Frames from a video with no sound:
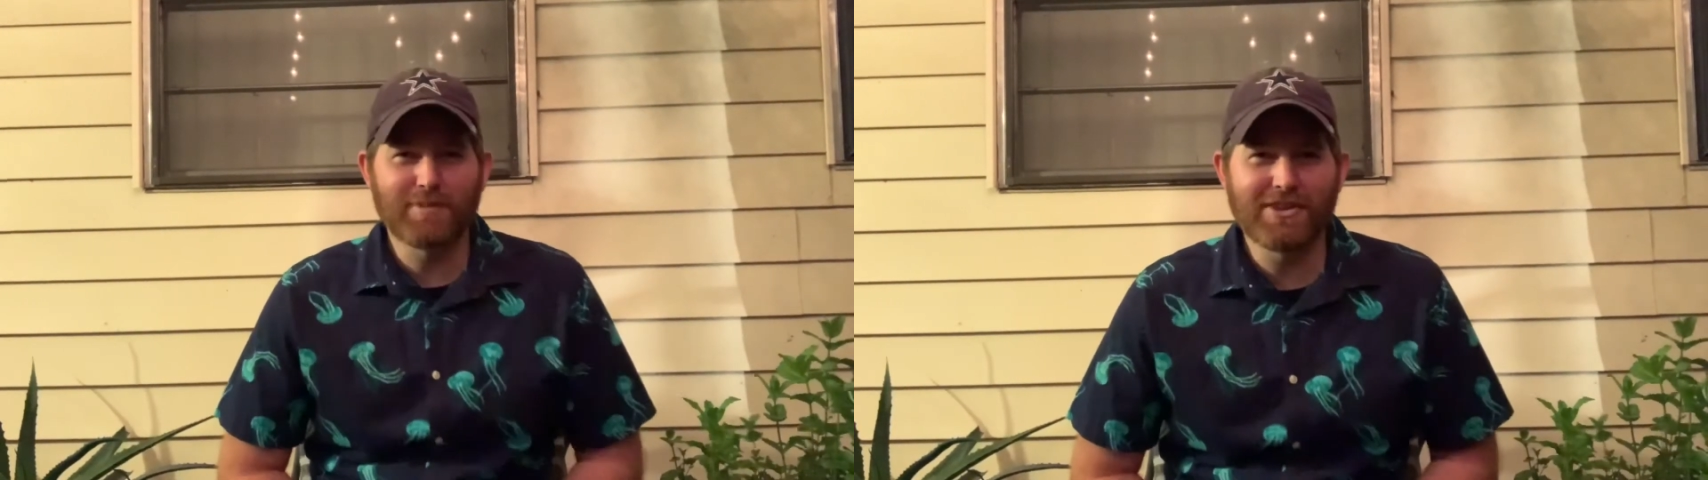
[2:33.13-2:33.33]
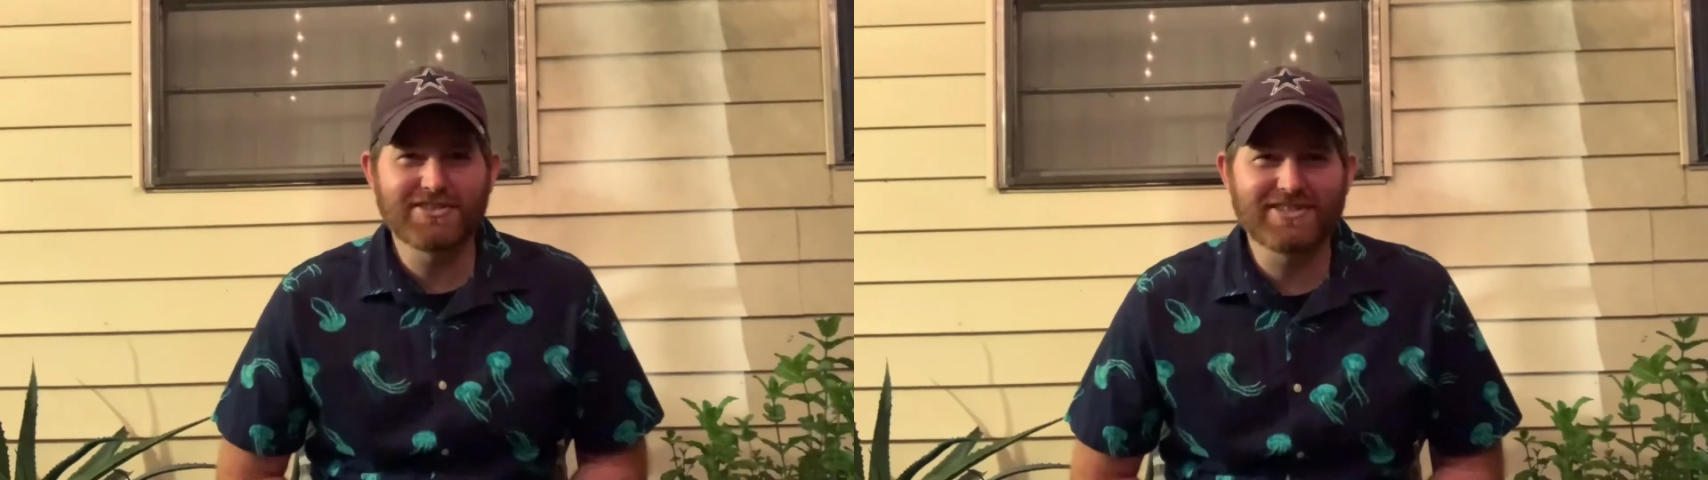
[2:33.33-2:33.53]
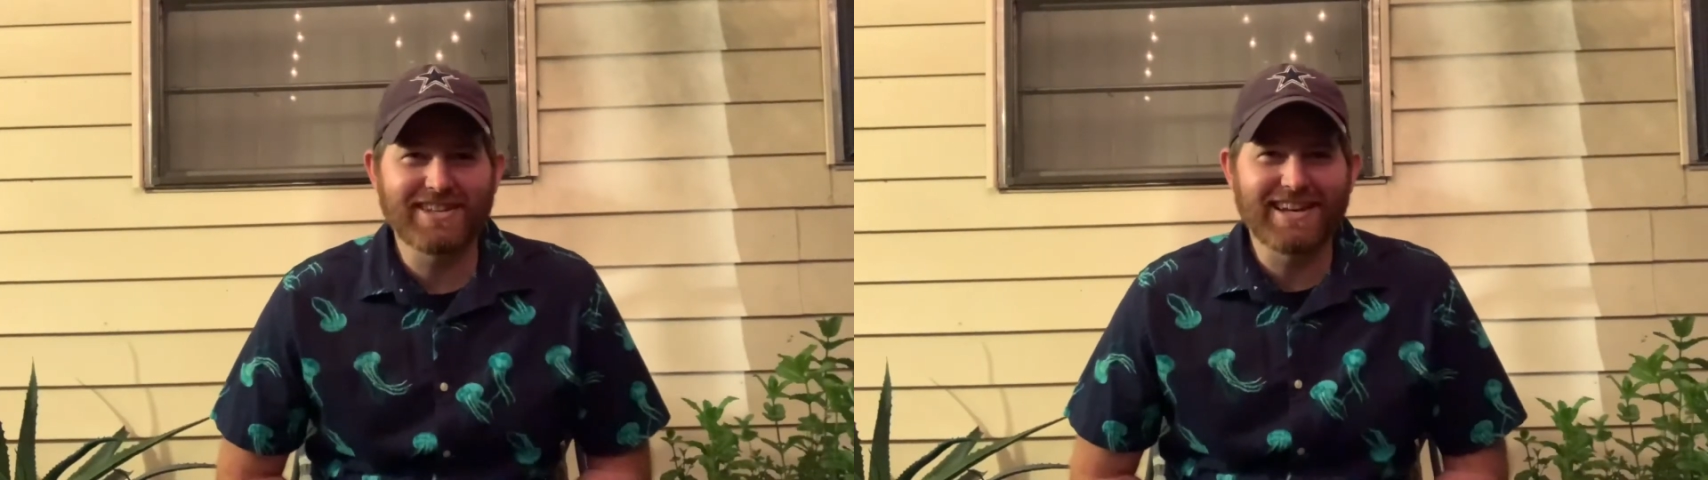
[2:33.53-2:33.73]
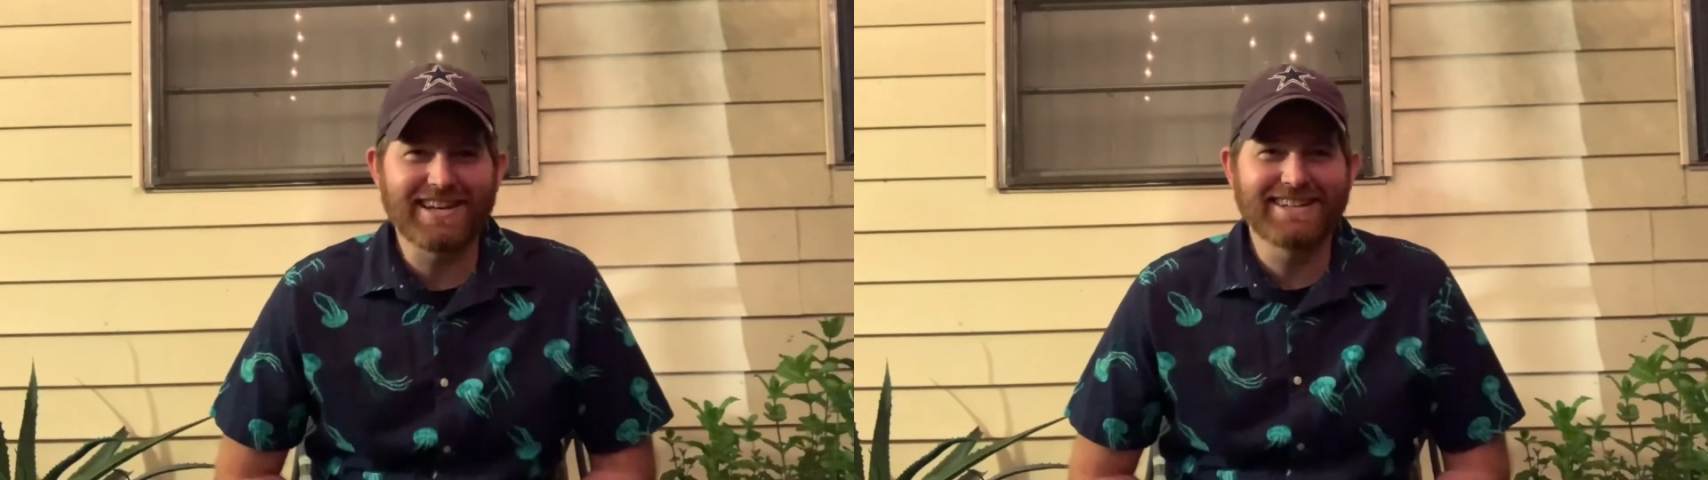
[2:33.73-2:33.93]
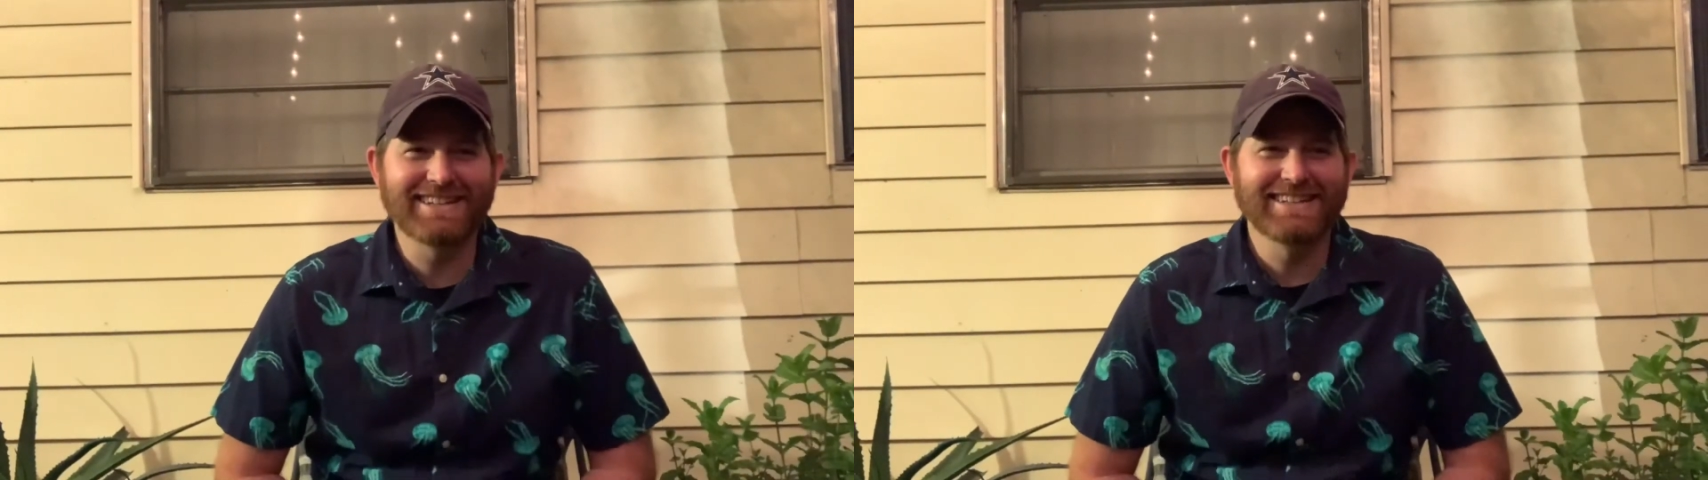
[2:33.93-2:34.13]
Mother's
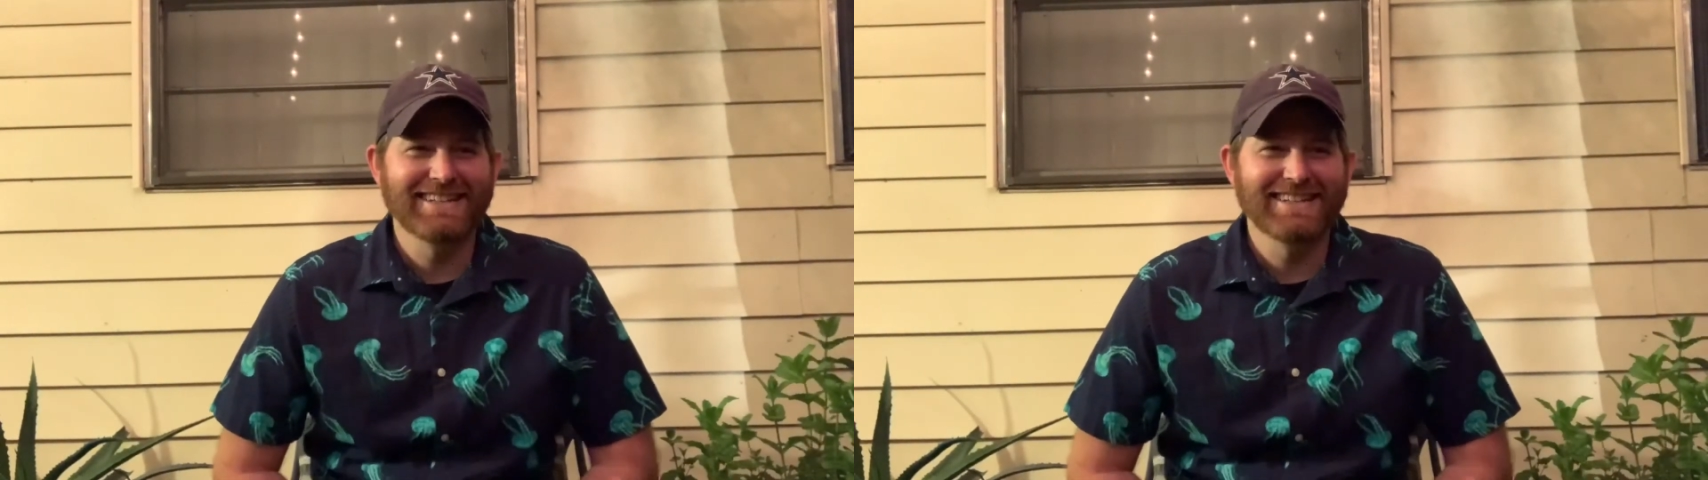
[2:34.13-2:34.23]
Day.